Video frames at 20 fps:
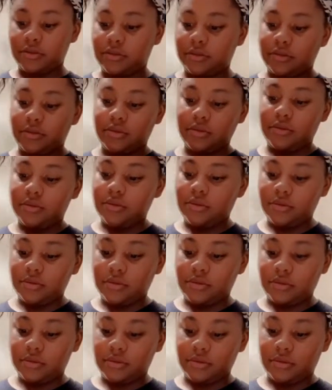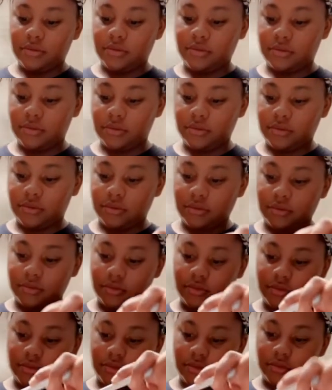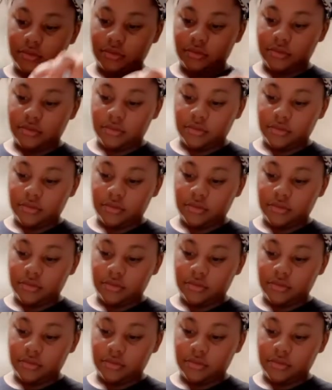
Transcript: [no speech]